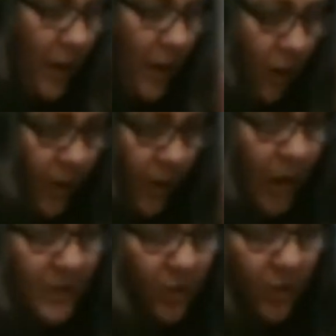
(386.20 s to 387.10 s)
We
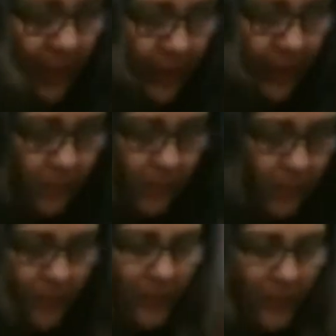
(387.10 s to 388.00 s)
also get,
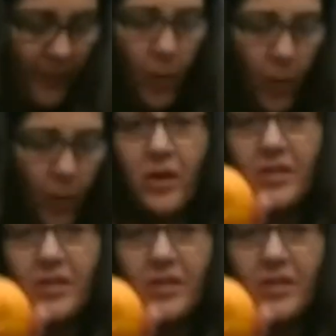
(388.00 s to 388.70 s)
from the orange that